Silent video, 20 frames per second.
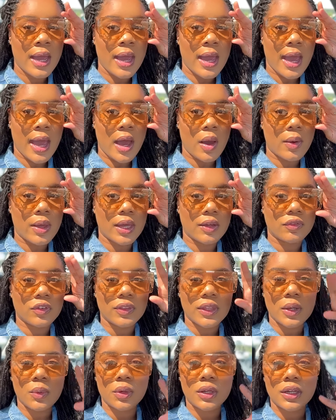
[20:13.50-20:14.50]
However,
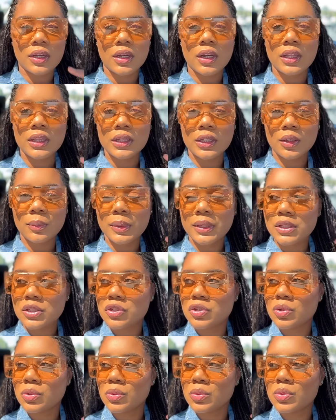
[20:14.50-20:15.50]
they were a little bit
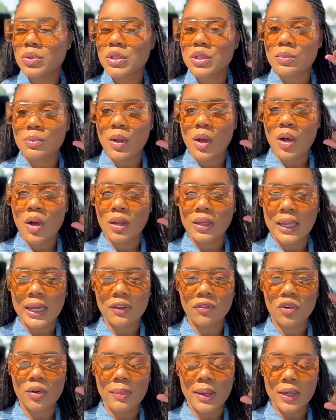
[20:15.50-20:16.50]
too small, like
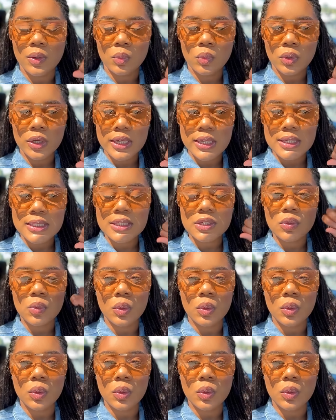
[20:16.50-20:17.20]
for my wrist,